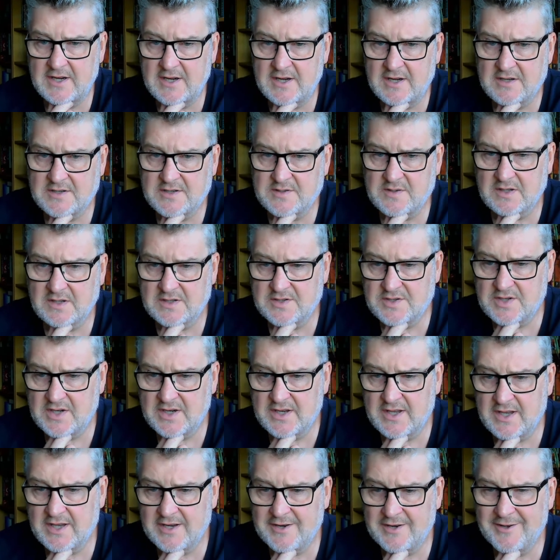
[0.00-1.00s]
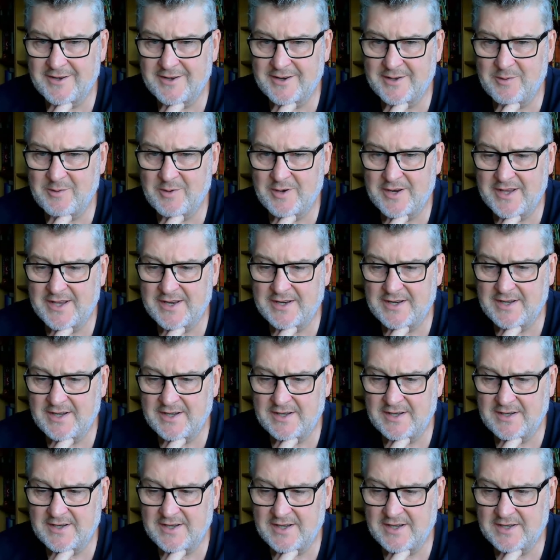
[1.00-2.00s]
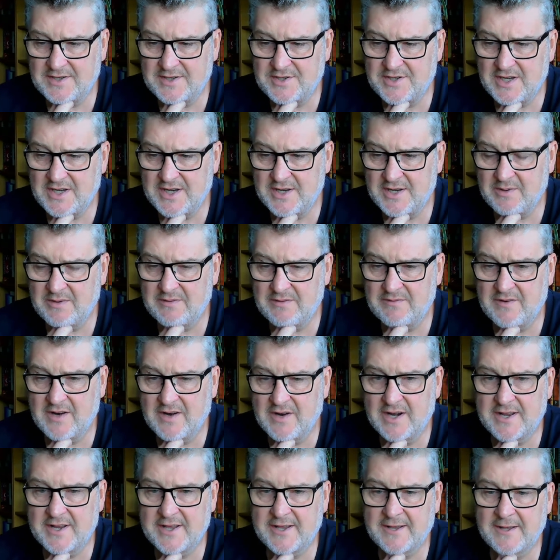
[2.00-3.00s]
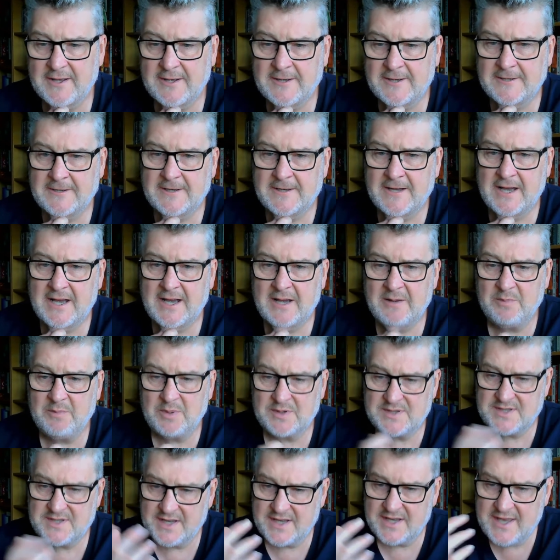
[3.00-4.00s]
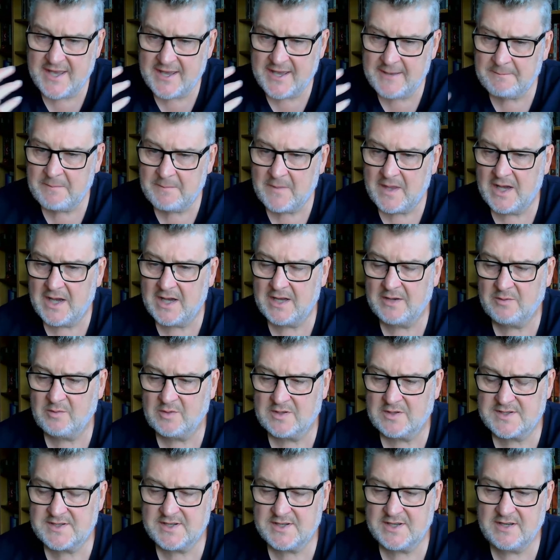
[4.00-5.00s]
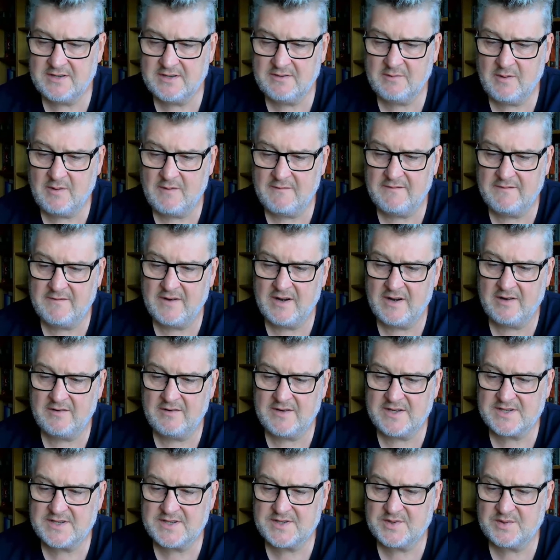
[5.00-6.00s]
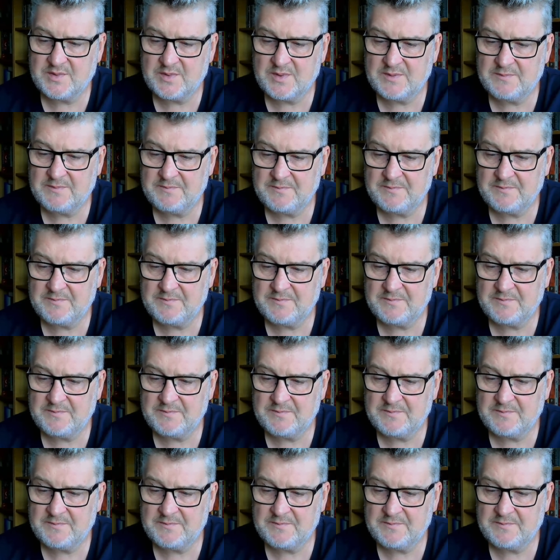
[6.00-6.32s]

so I'll try and get an early one in and chat to you on Friday. But take care, and we'll see you very soon.